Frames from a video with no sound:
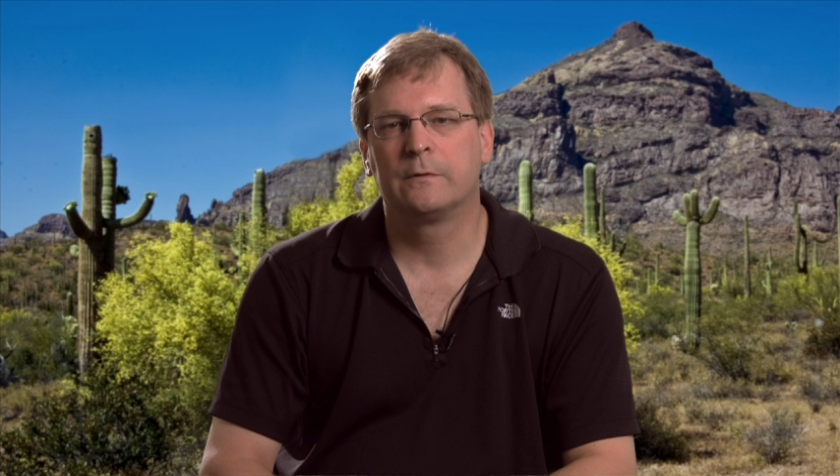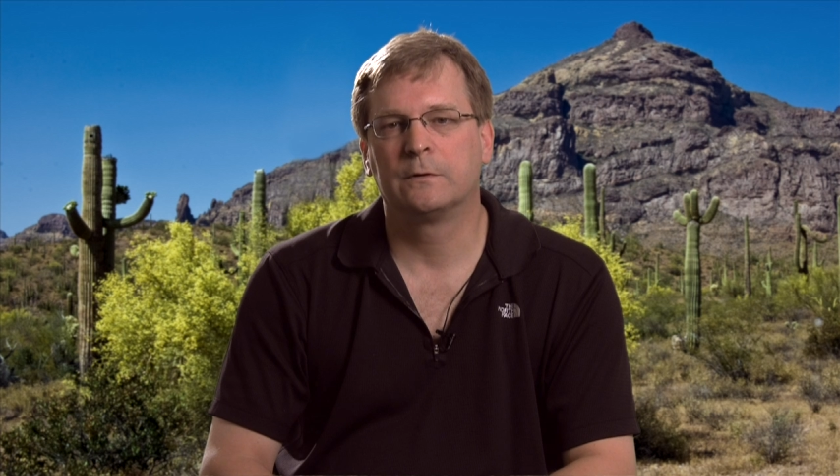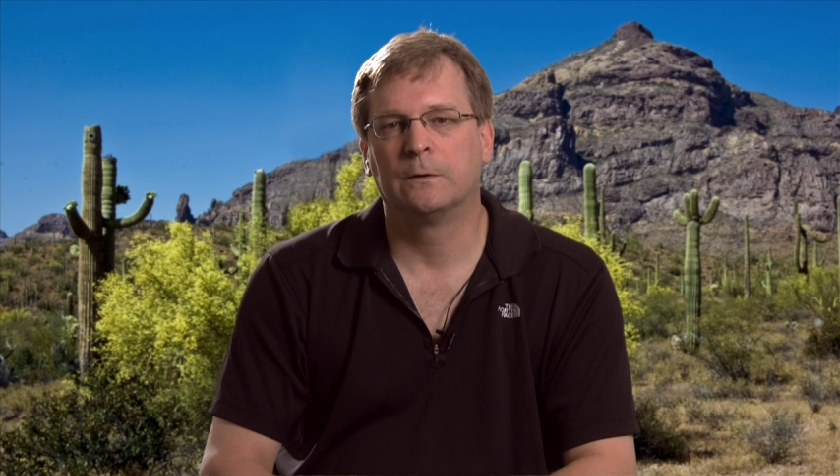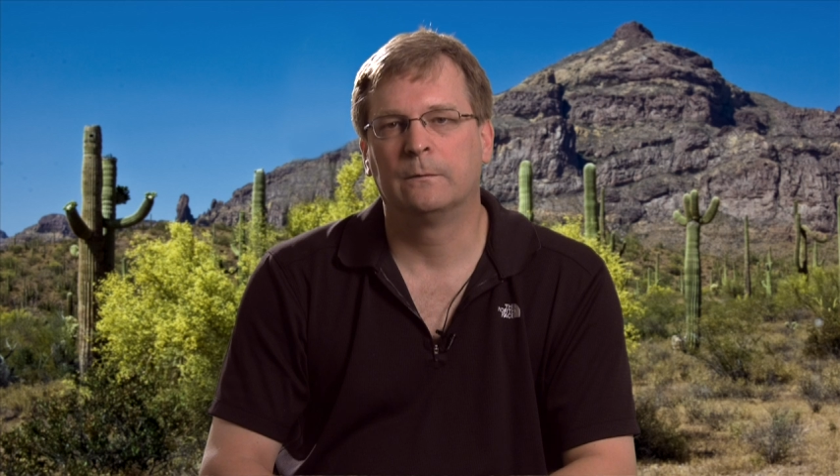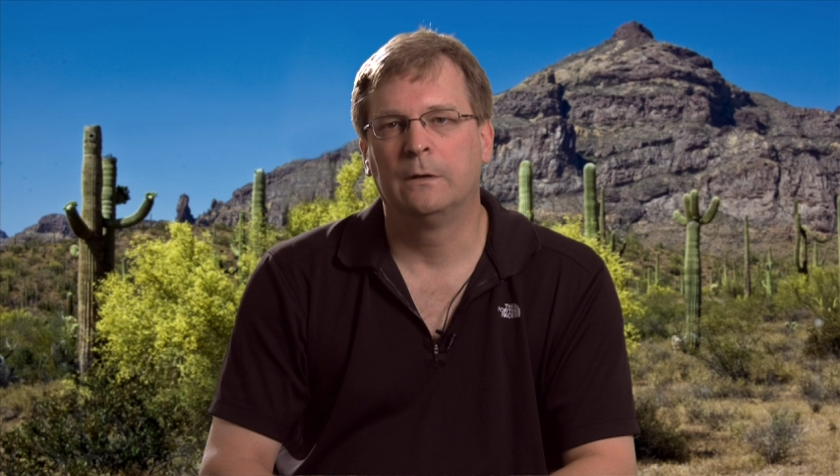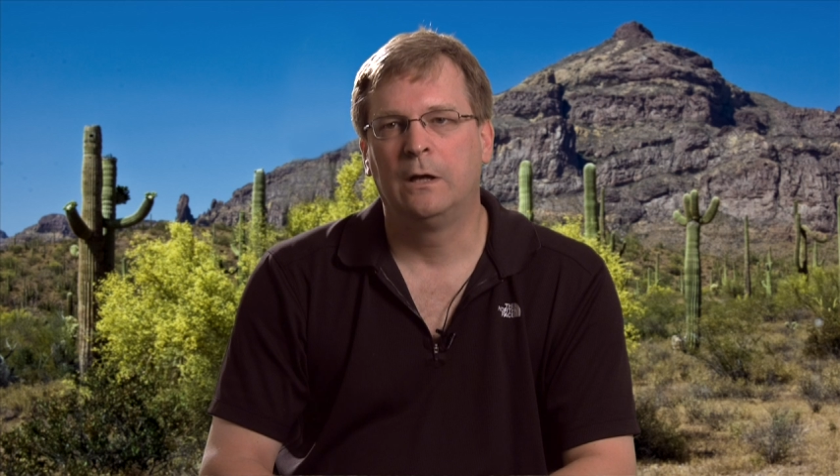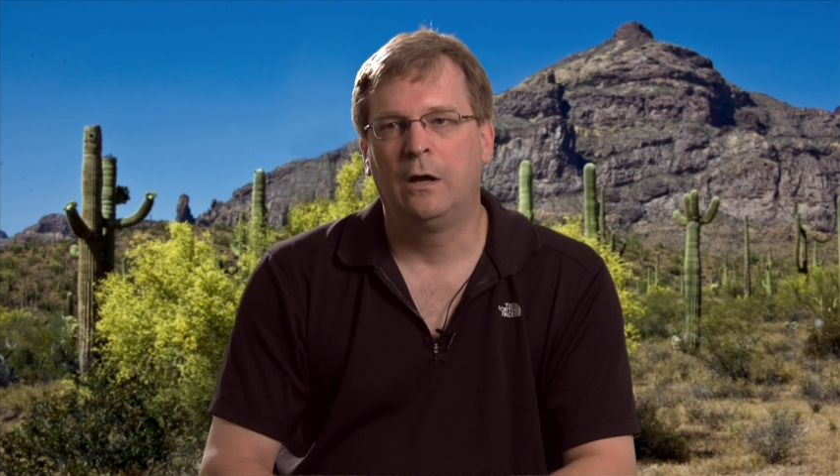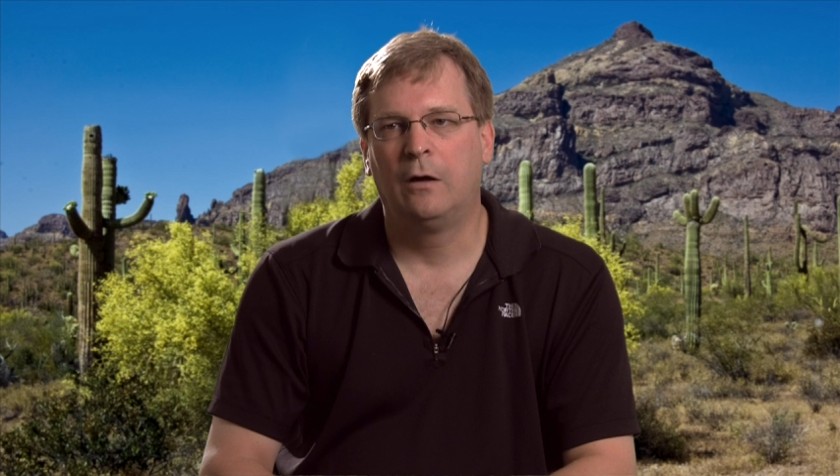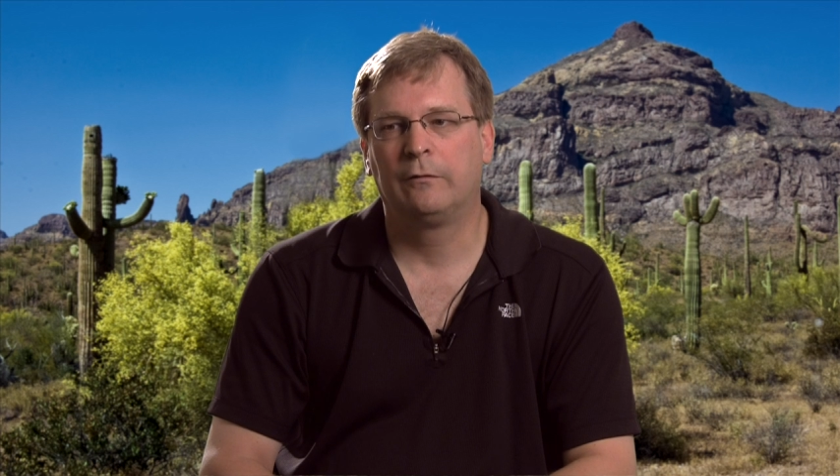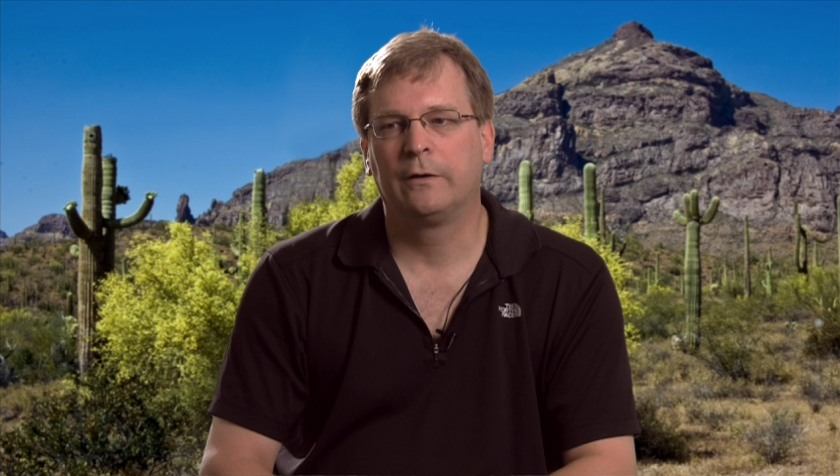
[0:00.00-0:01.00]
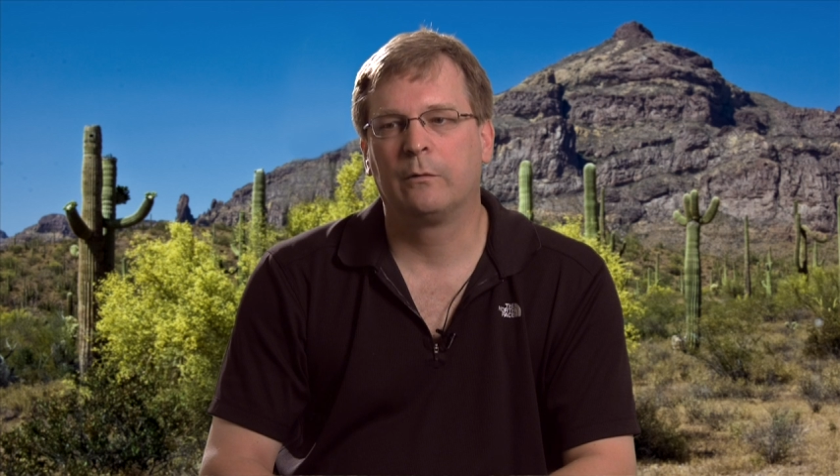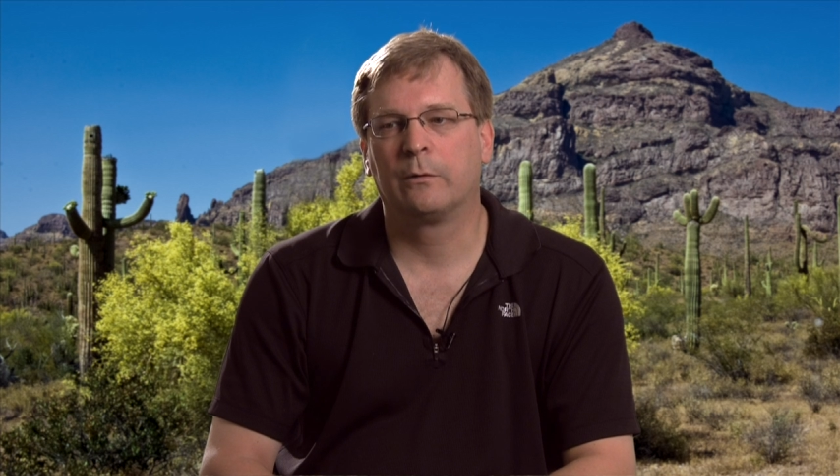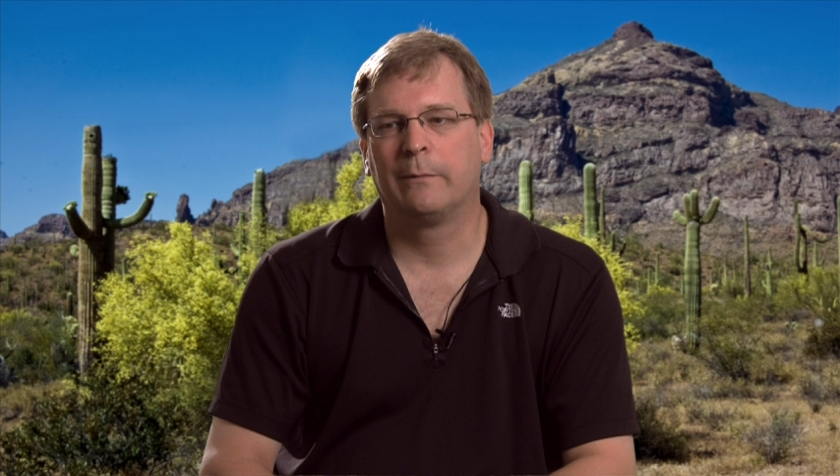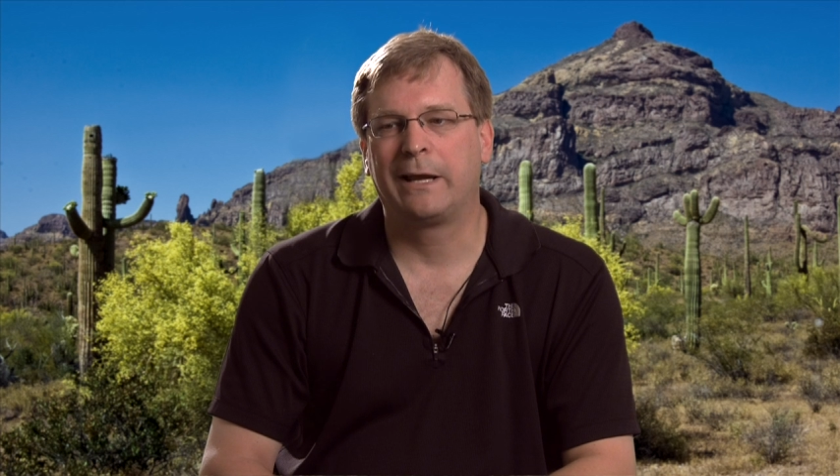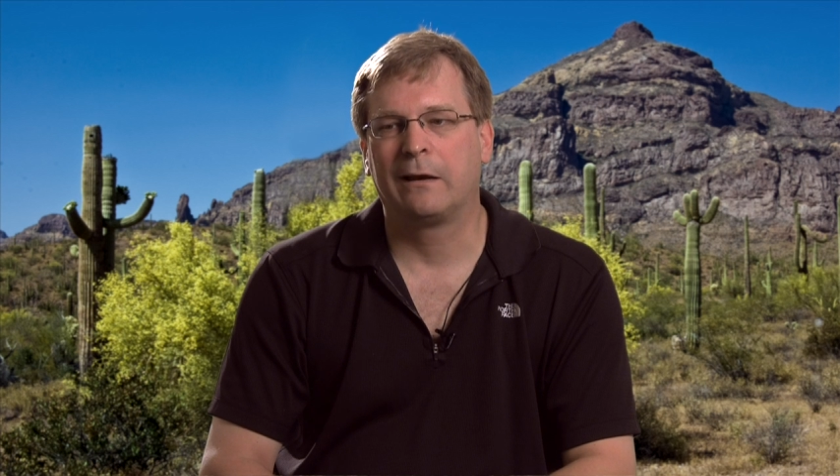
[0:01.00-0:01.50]
So hopefully
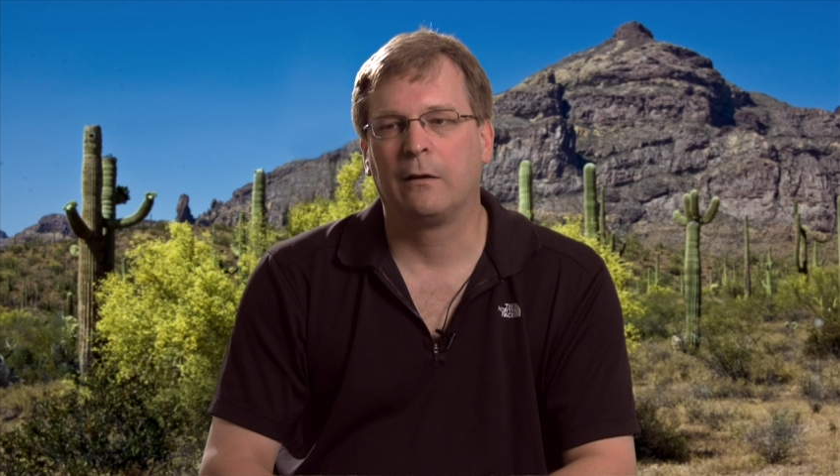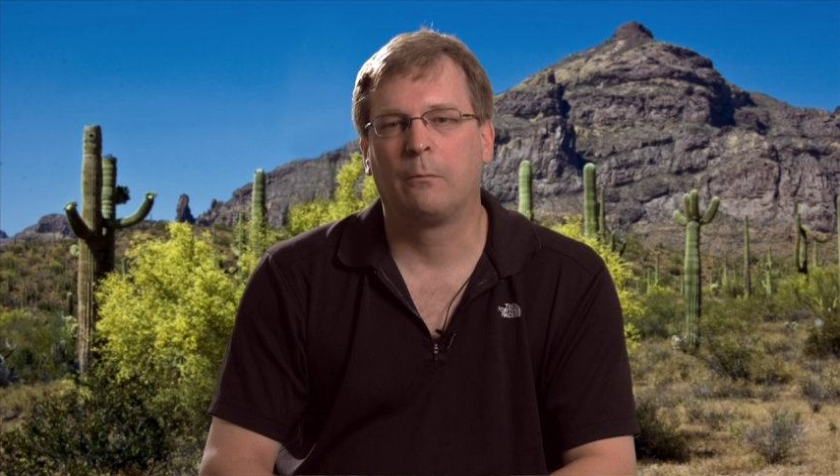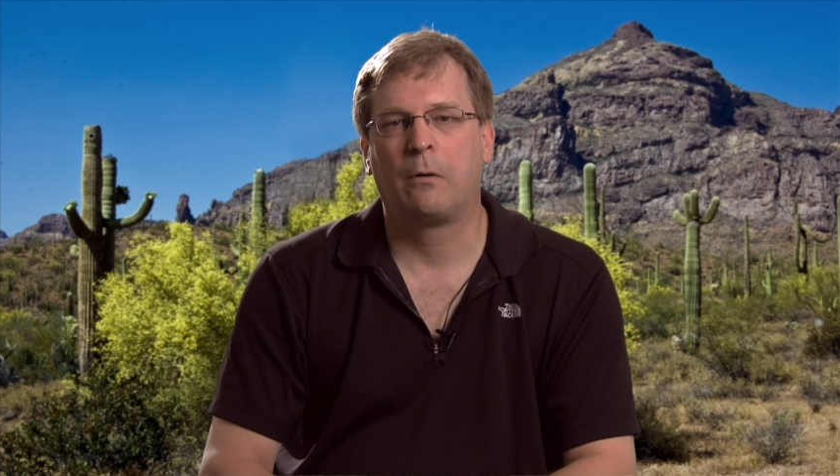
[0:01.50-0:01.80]
we're making a little